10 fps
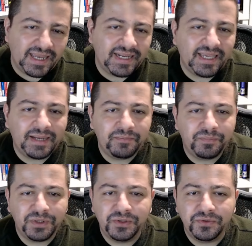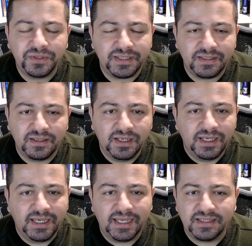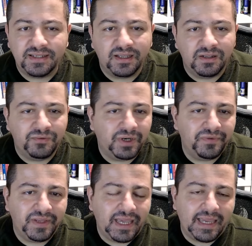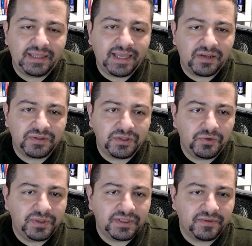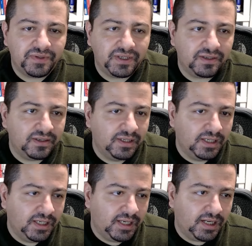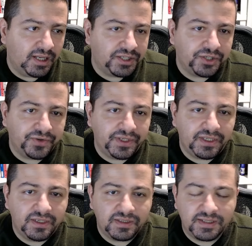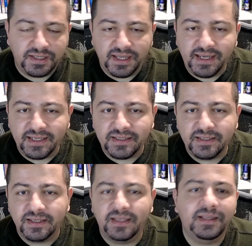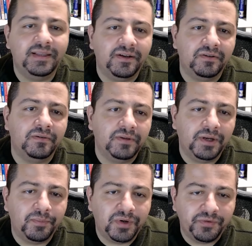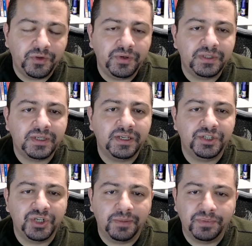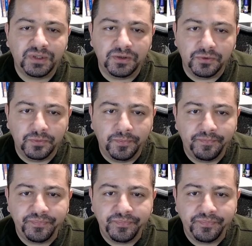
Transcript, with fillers: and again produce and, and sell roughly eight thousand units of the luxury sedans, and then their number of units could jump to